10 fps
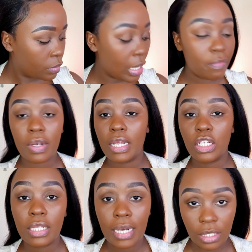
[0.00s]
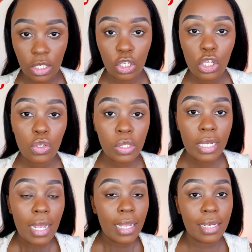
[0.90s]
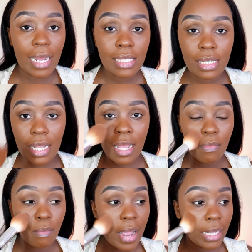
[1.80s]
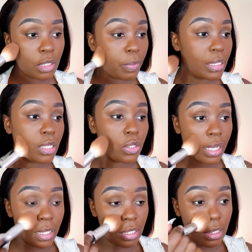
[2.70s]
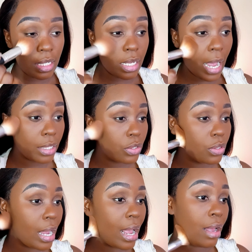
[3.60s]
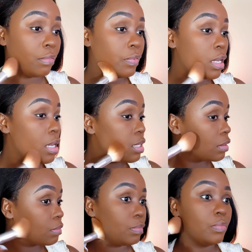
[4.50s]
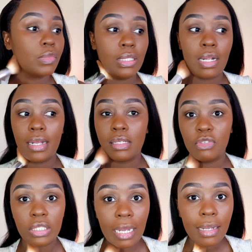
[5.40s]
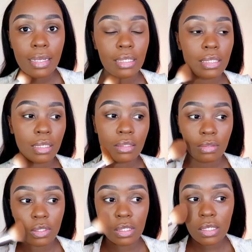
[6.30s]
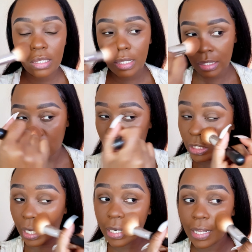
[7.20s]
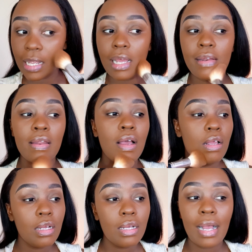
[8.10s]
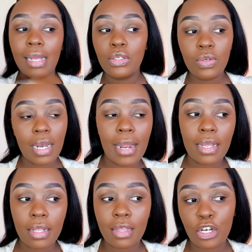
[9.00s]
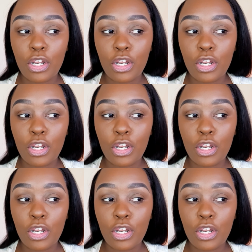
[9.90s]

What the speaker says: that foundation that I just used, it does say matte, but as you can see I do have like some shine. Sis is shiny and I don't like the